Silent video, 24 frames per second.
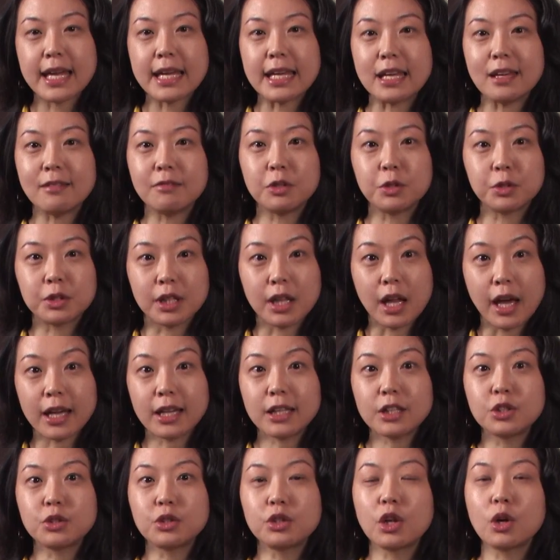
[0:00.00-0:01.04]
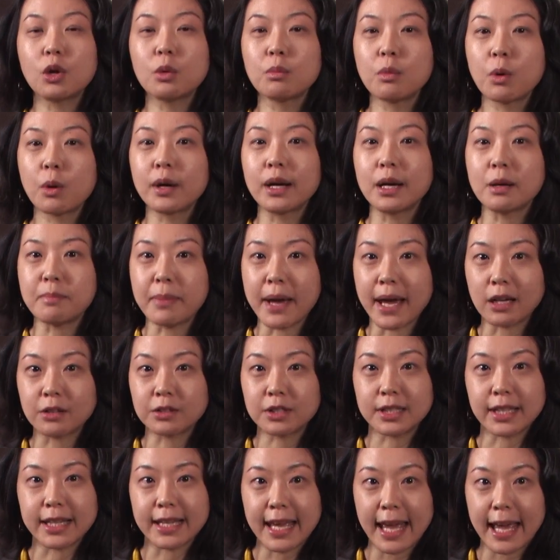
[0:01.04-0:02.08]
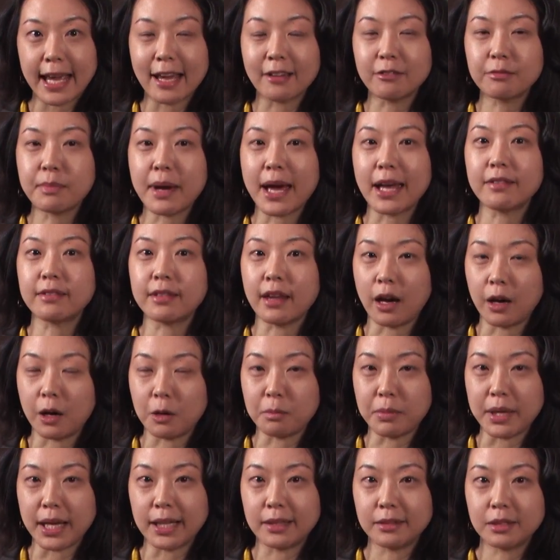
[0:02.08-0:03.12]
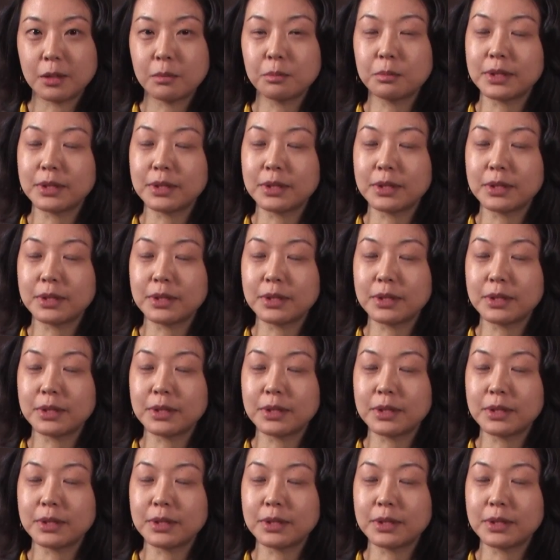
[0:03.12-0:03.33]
If you'd like to know more about the KF-PAT therapy,